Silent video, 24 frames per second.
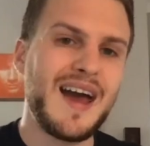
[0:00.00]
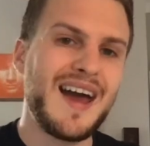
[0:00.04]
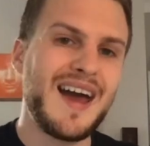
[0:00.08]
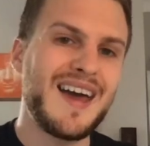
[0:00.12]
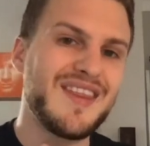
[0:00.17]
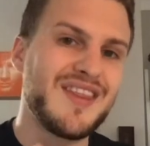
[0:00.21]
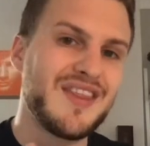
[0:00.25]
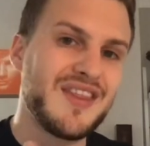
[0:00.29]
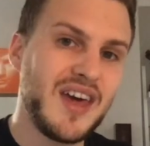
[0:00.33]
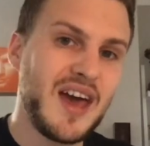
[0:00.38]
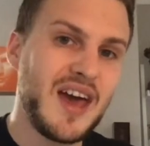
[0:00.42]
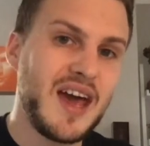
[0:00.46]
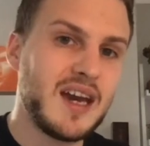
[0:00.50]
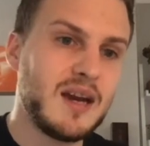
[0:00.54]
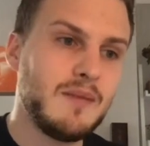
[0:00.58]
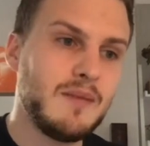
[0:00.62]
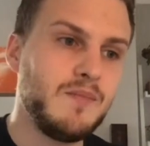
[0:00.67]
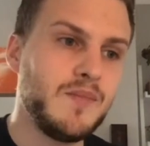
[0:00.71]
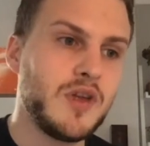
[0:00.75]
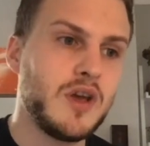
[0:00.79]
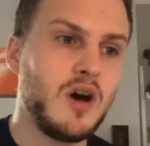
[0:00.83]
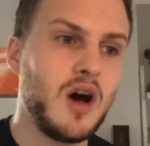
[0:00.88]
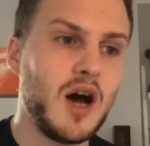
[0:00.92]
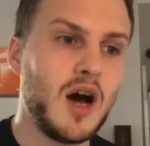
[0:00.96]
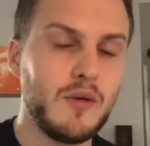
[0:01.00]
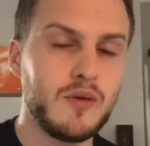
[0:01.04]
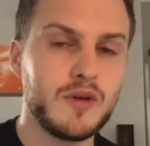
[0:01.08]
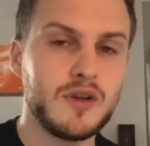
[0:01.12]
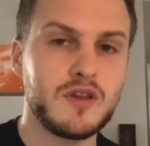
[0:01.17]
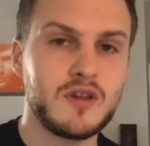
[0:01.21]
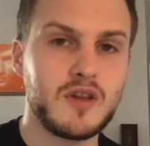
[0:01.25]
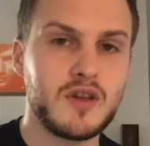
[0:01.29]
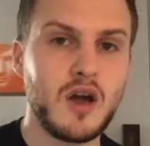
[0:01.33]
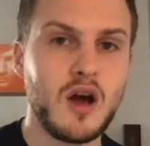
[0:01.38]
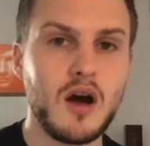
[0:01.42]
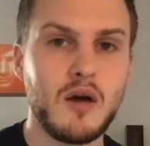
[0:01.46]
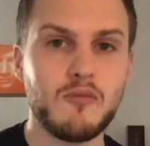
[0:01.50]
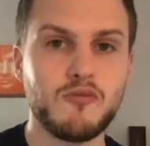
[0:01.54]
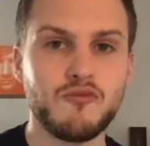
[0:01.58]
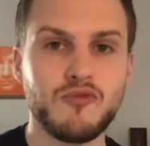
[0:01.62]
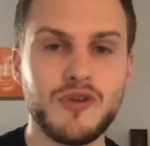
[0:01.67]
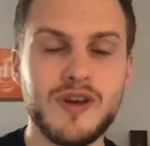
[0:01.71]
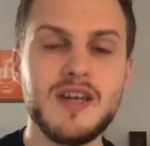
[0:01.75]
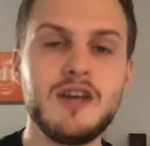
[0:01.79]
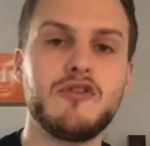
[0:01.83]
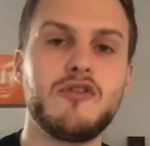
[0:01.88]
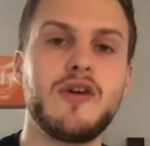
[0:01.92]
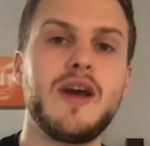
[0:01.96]
And then I would start
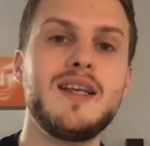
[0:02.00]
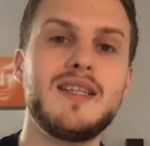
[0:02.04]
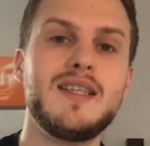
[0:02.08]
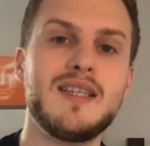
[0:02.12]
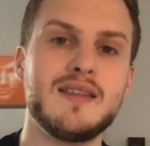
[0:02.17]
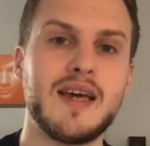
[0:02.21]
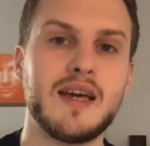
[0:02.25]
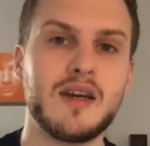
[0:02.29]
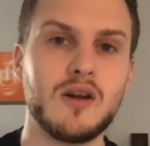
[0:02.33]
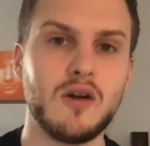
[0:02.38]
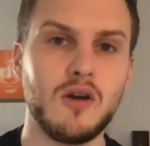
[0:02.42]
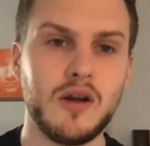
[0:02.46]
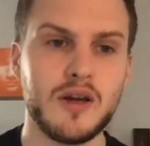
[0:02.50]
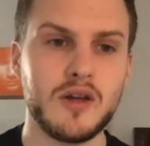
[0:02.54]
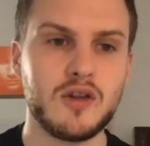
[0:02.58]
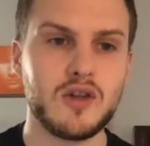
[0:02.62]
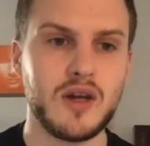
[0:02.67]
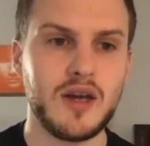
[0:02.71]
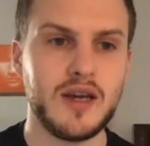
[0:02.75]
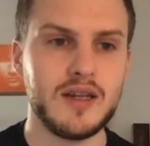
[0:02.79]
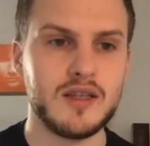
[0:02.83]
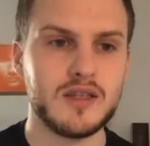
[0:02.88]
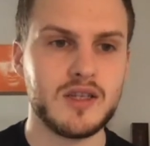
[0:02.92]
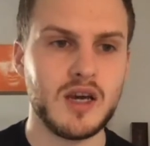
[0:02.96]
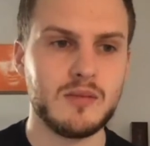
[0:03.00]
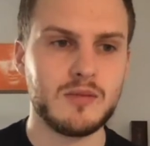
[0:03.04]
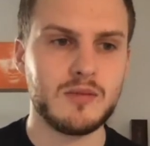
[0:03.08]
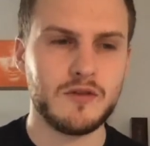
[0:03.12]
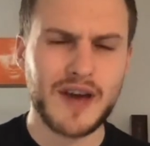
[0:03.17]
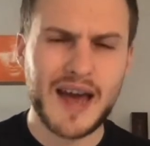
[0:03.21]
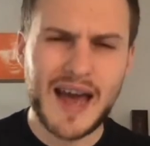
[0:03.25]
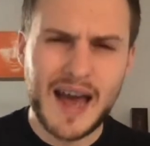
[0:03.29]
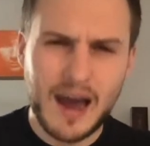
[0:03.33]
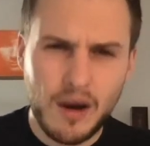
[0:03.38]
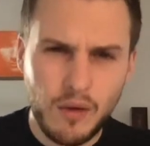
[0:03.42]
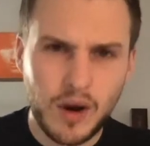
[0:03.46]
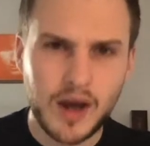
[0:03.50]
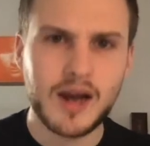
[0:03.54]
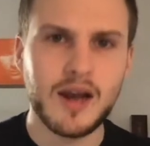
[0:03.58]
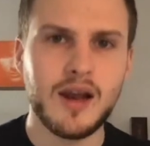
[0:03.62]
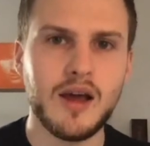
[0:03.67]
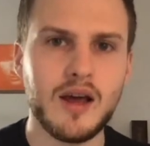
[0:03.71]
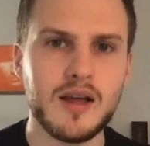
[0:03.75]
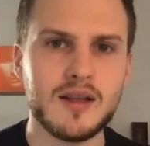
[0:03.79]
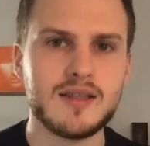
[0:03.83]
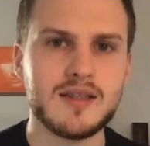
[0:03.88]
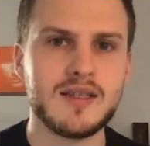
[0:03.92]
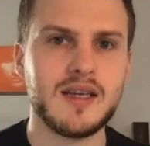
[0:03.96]
recreating that knowledge in terms of how I
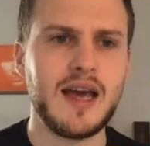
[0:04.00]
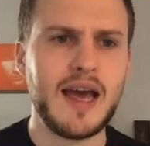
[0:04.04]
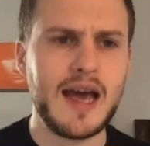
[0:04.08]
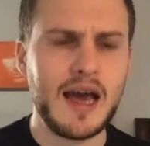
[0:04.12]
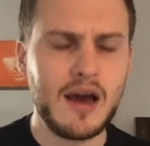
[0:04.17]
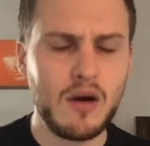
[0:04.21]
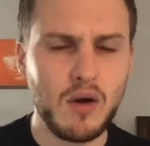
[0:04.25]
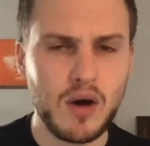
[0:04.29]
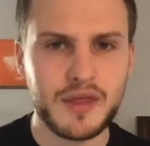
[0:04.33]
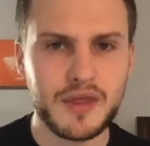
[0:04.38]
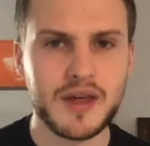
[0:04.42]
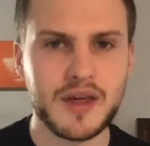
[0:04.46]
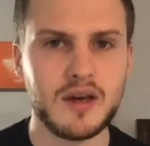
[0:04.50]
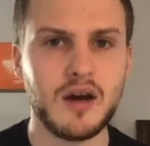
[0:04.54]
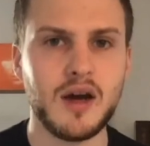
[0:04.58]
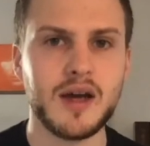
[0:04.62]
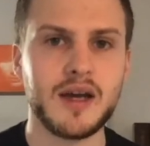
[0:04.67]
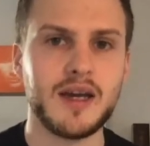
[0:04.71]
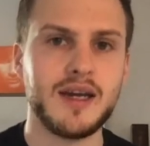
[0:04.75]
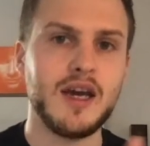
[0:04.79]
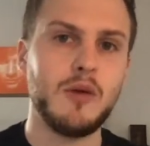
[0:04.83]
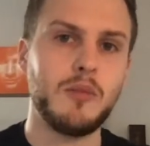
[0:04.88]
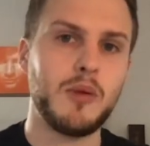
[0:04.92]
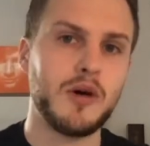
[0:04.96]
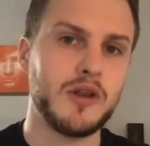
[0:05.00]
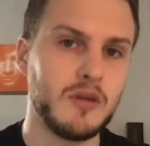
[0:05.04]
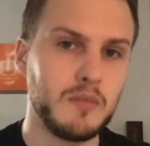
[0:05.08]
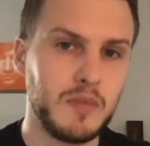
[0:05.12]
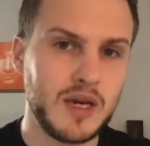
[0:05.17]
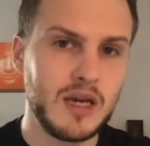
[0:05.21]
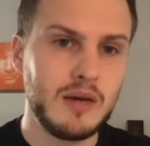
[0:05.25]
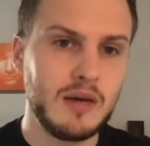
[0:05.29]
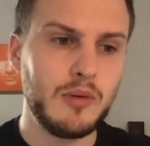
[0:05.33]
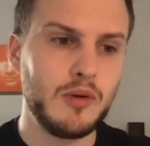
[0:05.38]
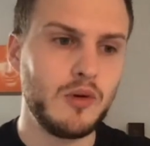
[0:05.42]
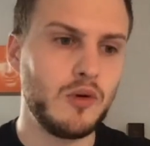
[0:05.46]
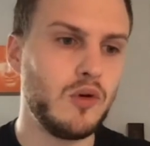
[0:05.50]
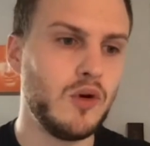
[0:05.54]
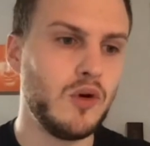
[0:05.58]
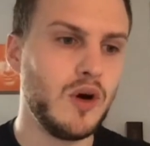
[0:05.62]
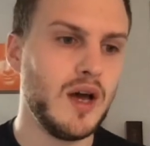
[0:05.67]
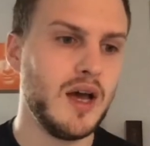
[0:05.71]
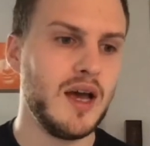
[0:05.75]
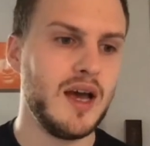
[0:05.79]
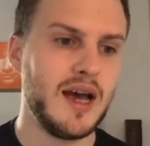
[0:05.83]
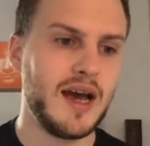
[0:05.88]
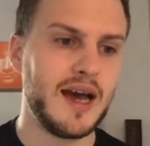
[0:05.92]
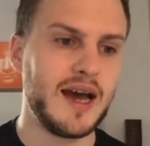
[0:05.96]
learned it, how I think I can help other
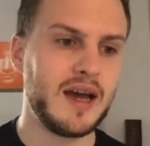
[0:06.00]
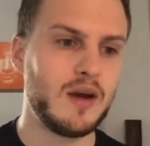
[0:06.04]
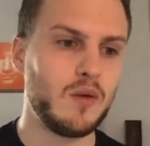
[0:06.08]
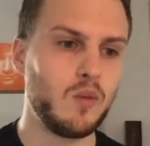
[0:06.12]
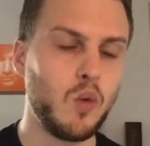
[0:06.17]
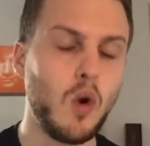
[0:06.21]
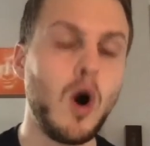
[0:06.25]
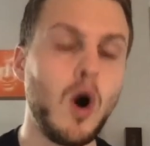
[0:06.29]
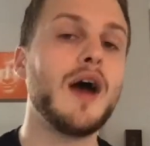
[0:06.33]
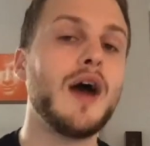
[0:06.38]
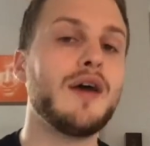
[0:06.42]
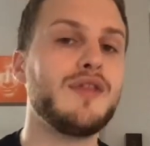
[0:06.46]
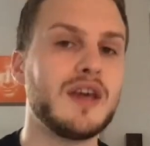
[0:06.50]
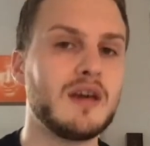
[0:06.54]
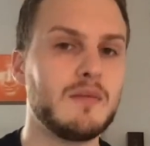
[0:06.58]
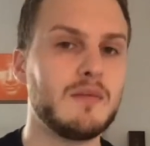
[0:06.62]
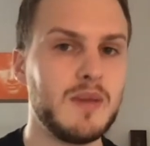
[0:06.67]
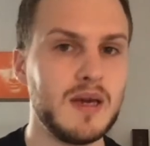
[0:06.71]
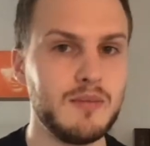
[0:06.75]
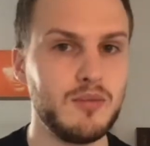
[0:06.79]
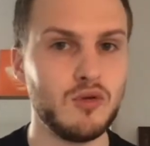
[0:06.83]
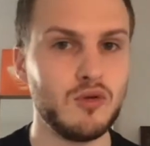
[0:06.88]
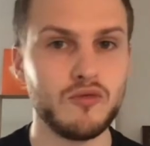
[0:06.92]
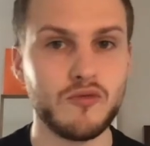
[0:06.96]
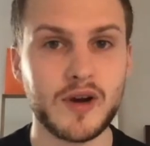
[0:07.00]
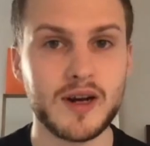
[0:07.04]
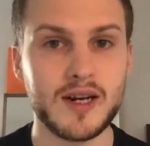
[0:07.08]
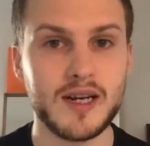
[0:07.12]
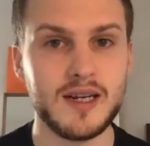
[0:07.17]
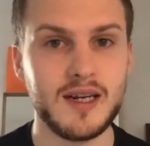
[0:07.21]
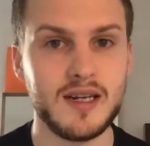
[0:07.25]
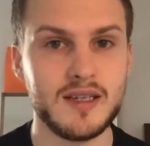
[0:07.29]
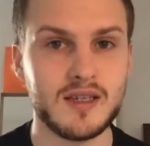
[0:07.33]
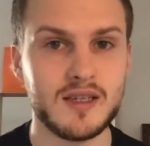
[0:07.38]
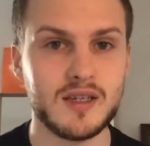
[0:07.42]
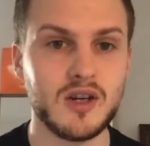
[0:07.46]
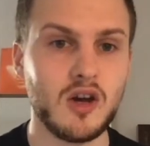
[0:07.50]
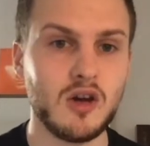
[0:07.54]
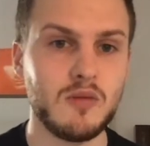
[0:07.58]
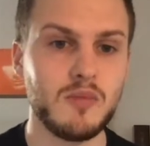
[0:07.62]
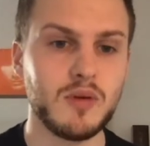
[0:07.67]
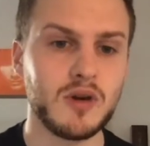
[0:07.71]
people, and what I think people really need to know.